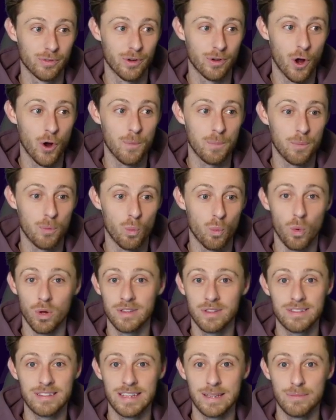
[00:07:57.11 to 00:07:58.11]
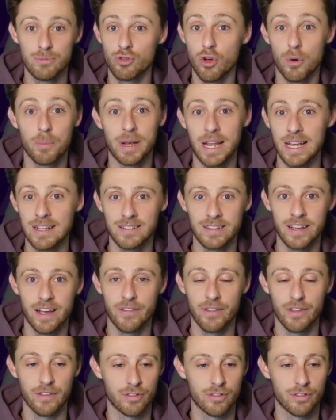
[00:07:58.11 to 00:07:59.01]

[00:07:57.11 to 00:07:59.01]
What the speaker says: hope one team dominates the other.